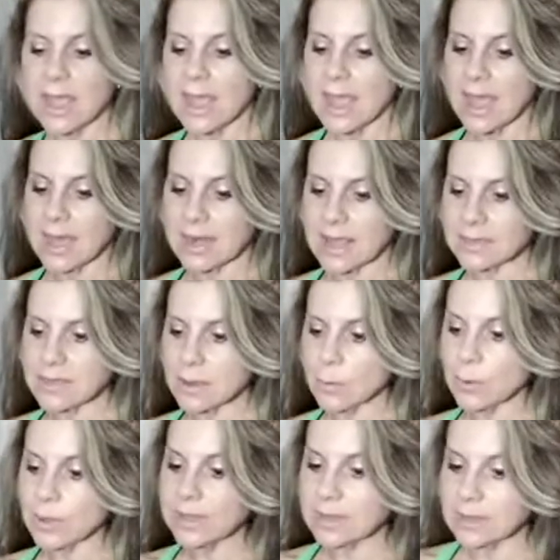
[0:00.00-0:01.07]
And I think
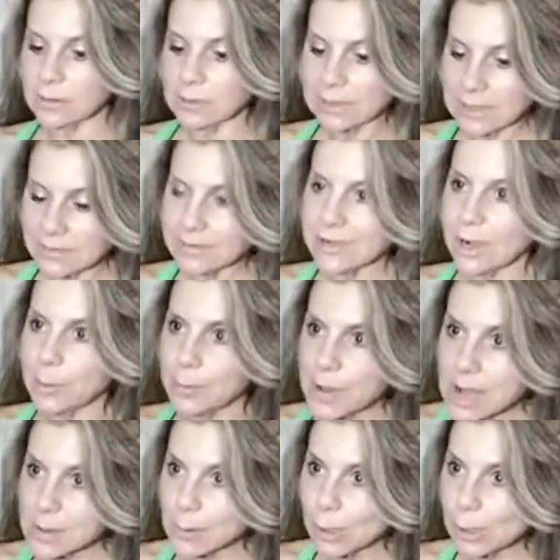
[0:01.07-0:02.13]
we can live in our
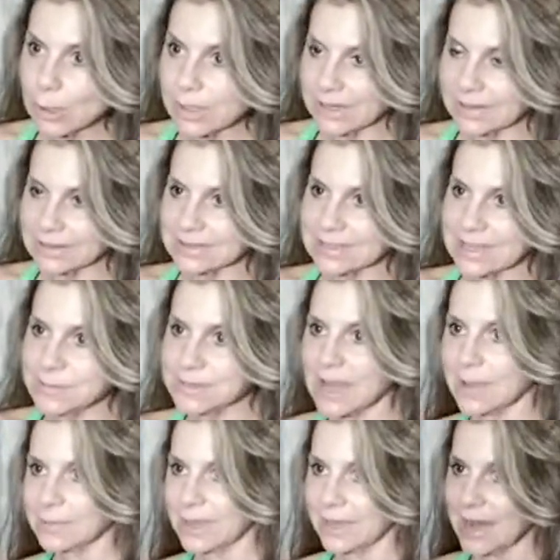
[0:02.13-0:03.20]
bubble and at the same
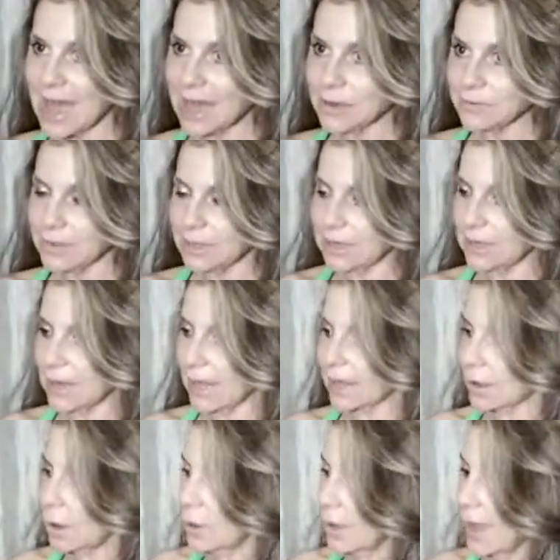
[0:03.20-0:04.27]
time get out of it and like,
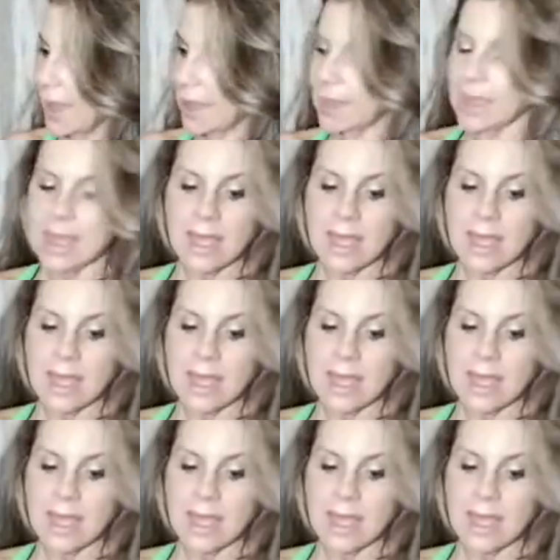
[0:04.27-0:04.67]
okay,